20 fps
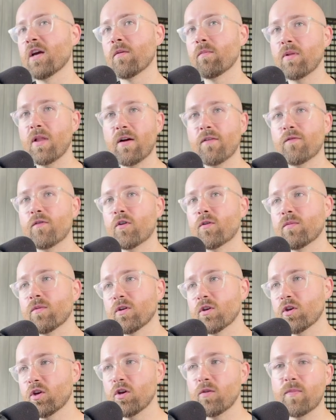platform
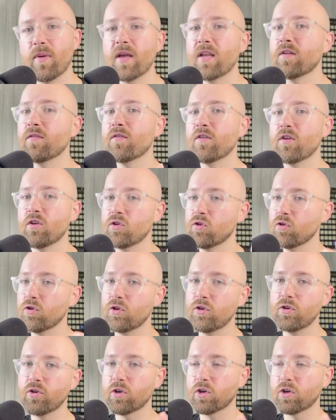could benefit you or your